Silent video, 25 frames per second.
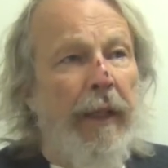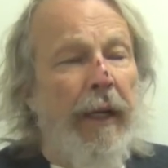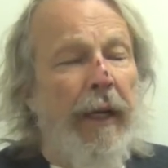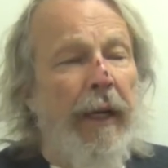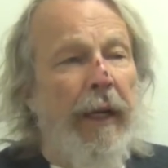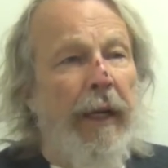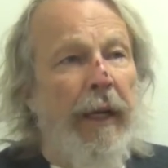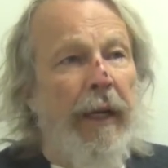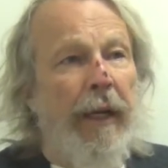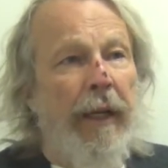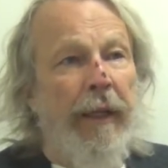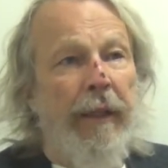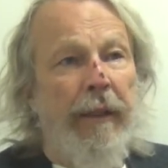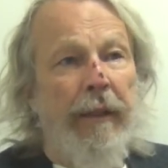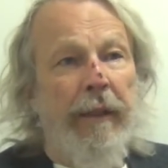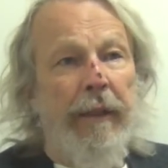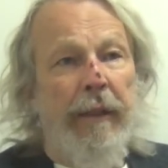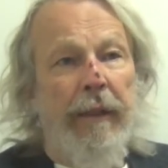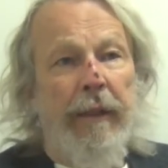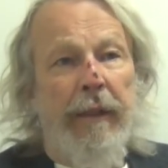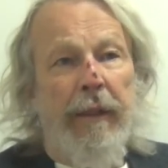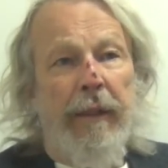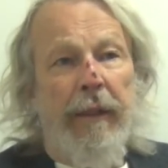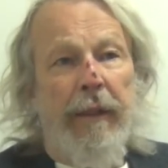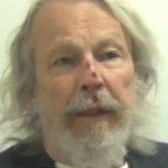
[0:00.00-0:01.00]
and
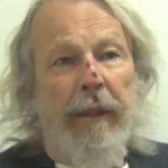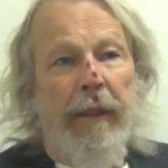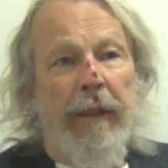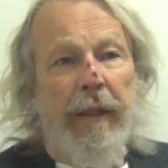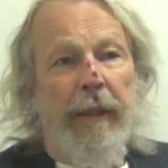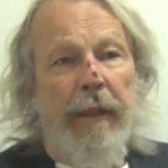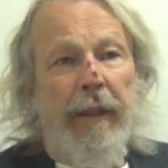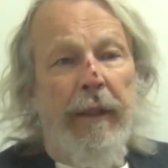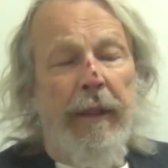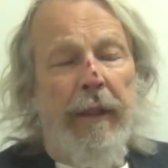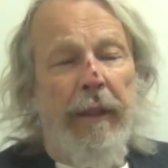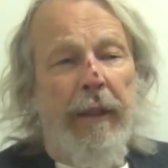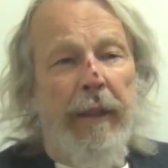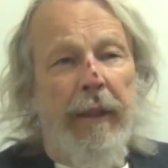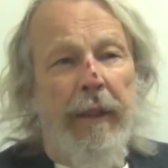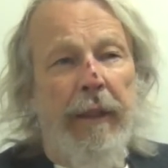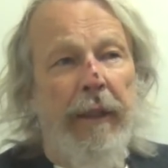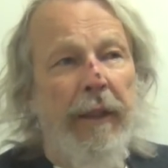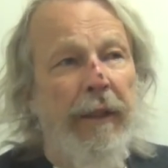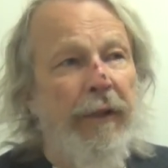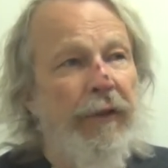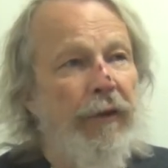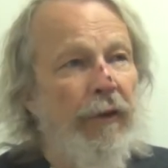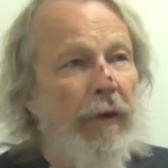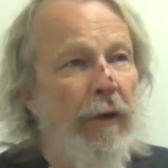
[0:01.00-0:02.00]

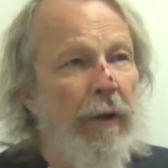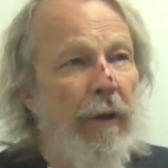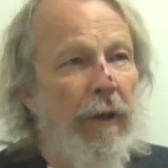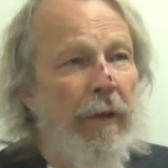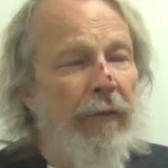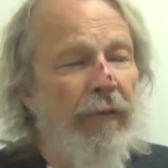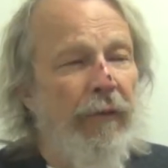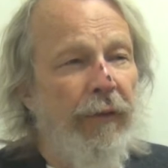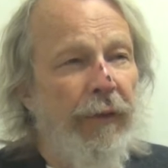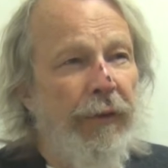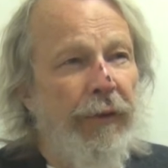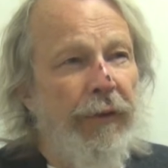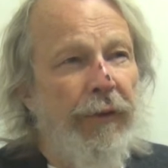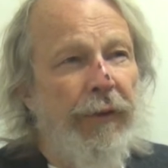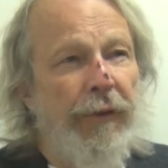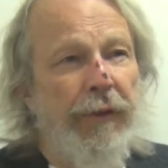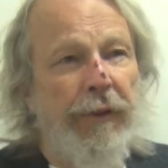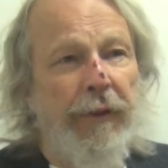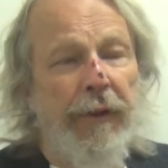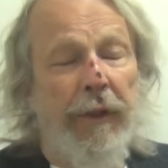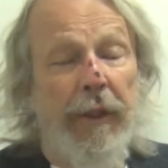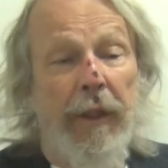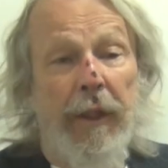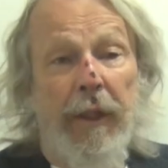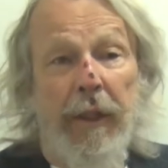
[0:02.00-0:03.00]
his
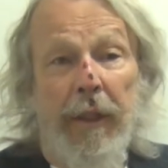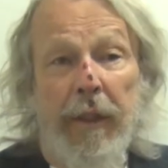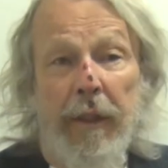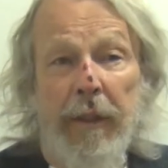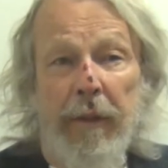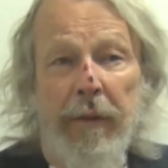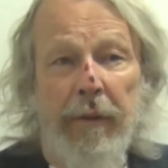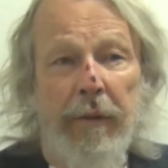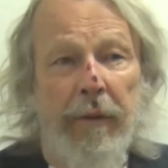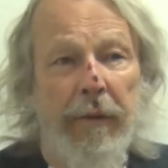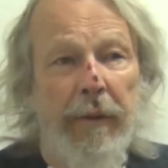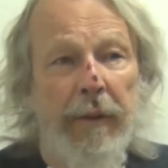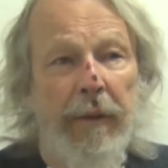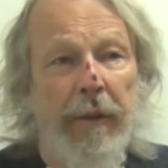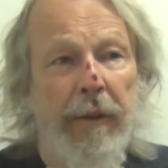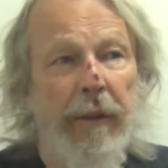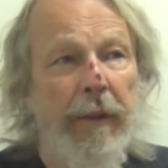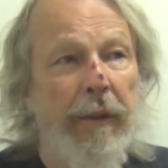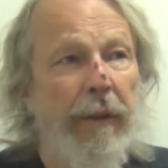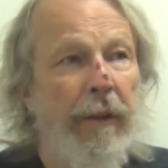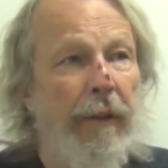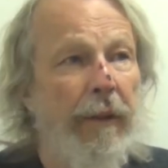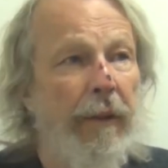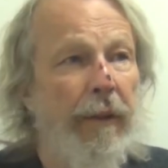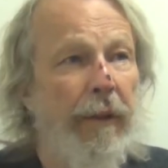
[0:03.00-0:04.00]
office, uh,
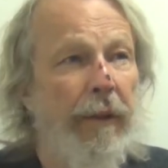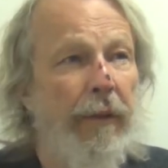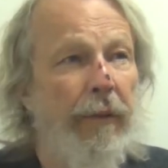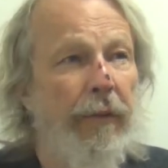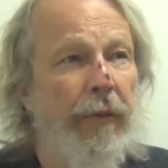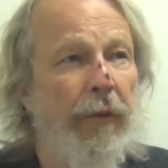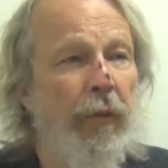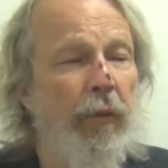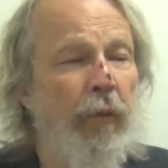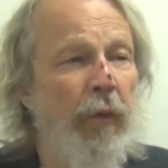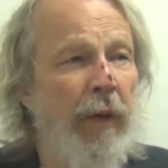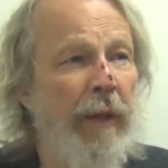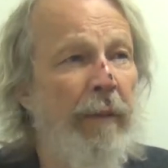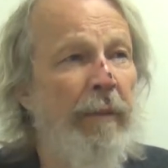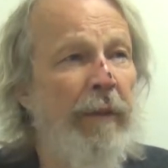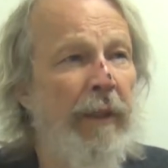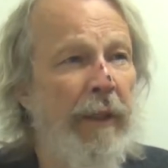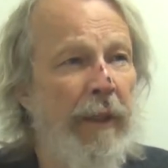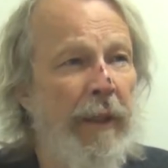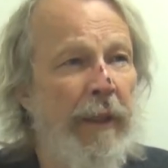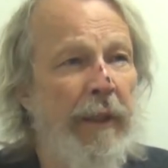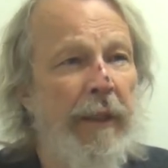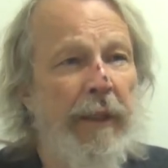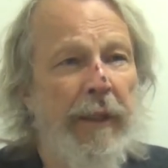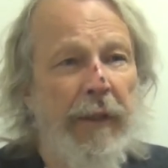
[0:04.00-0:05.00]
the women
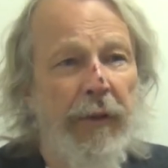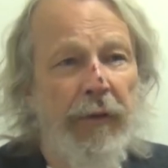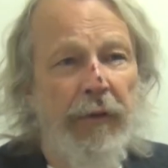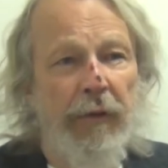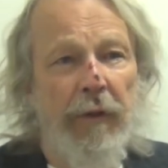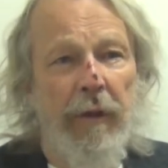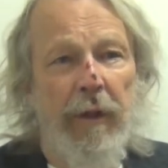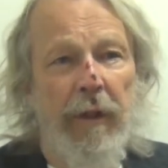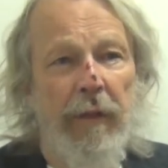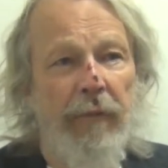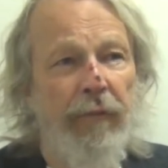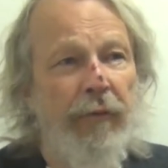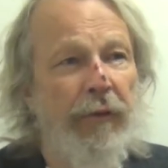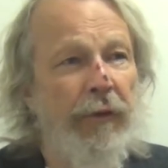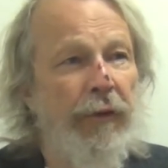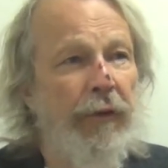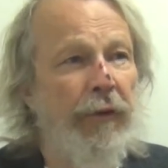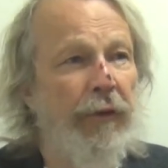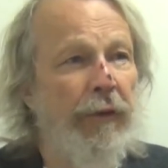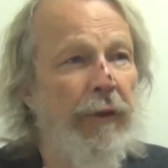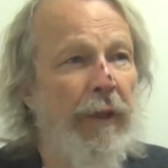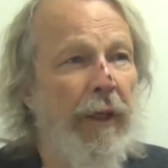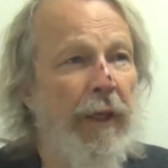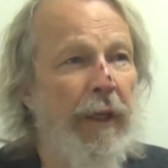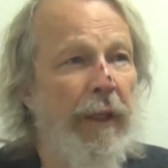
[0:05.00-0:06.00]
in his
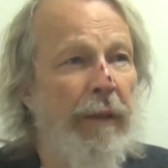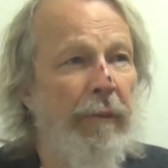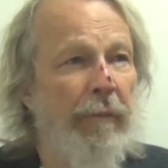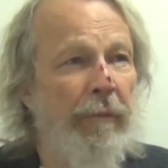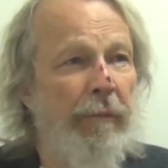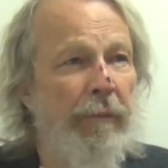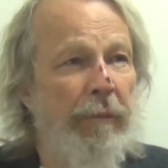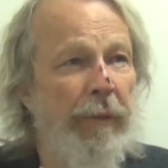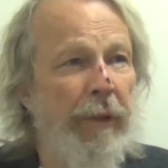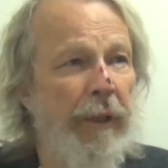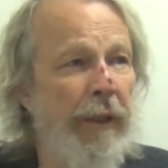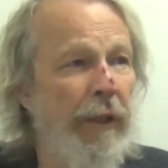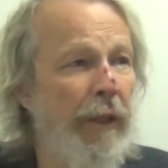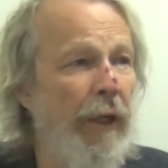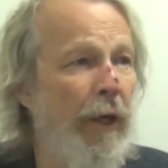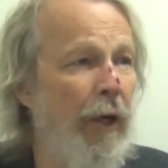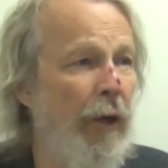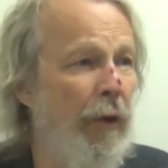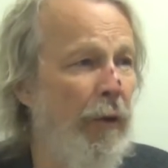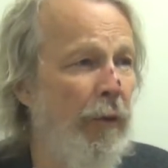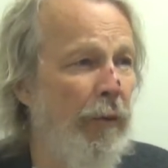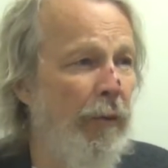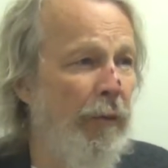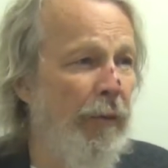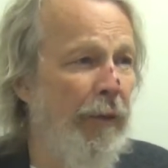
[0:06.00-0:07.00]
office got
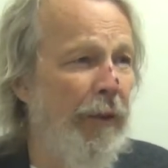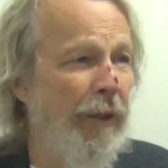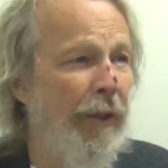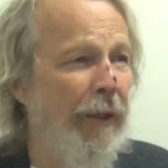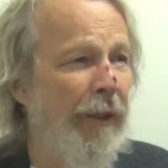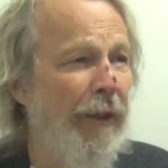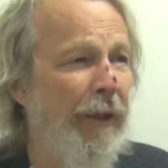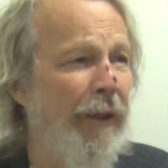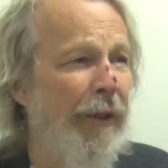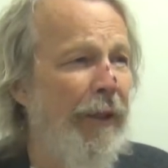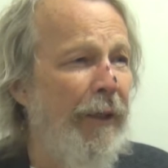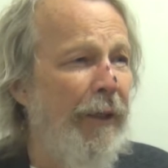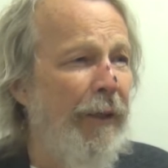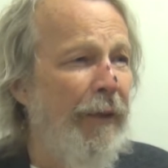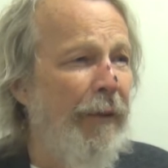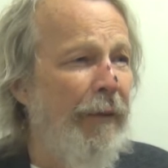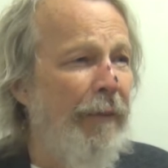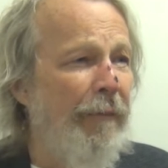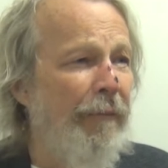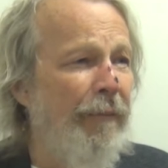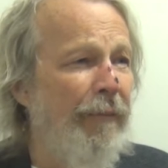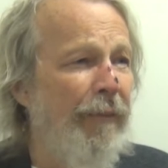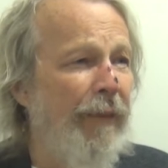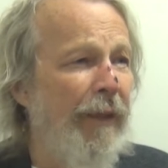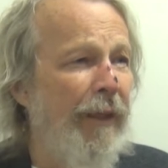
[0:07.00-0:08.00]
PO'd
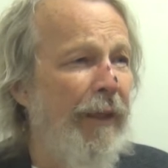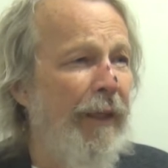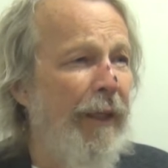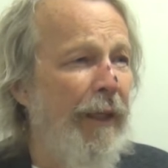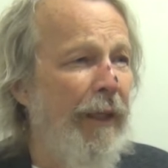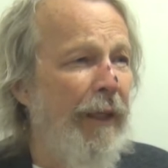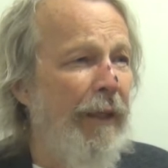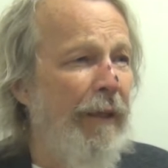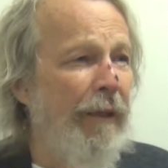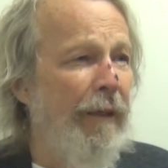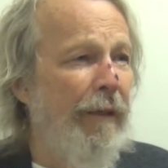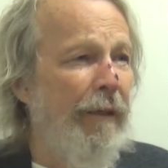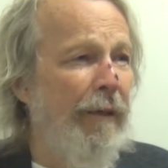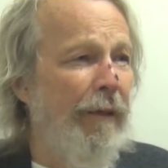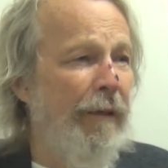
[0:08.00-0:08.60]
that